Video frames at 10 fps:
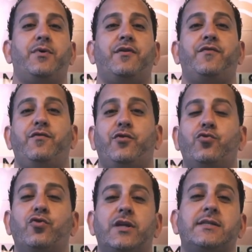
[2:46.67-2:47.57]
But if you're
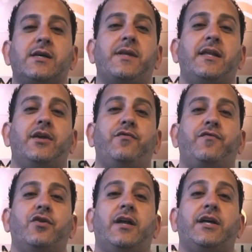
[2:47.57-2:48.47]
Googling something that you
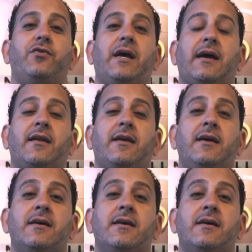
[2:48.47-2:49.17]
feel like you had